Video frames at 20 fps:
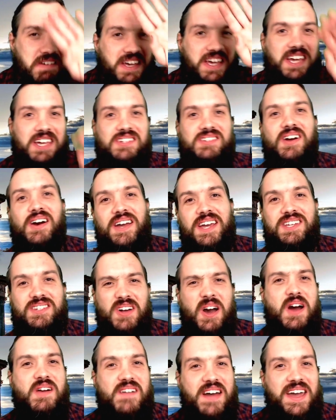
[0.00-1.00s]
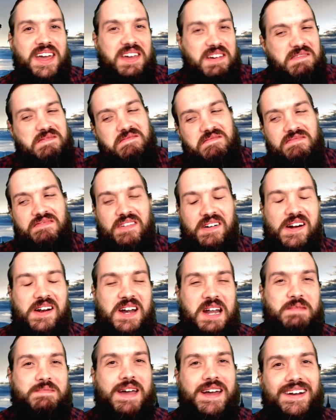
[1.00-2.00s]
He's all right for
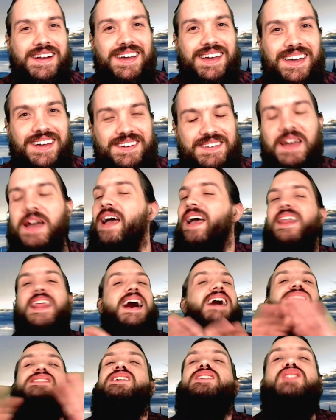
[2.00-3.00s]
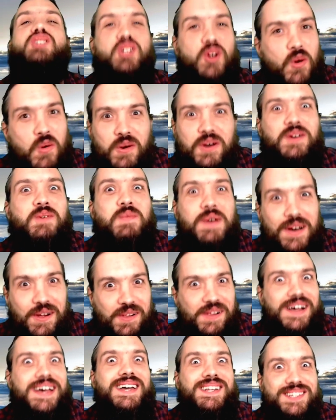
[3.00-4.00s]
an American. That's a joke,
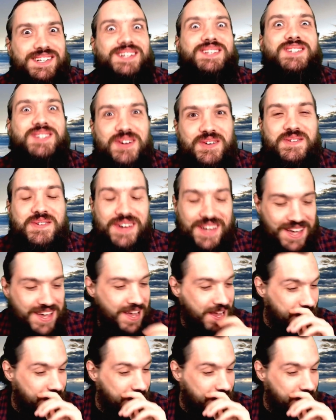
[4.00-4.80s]
Will. It's a joke.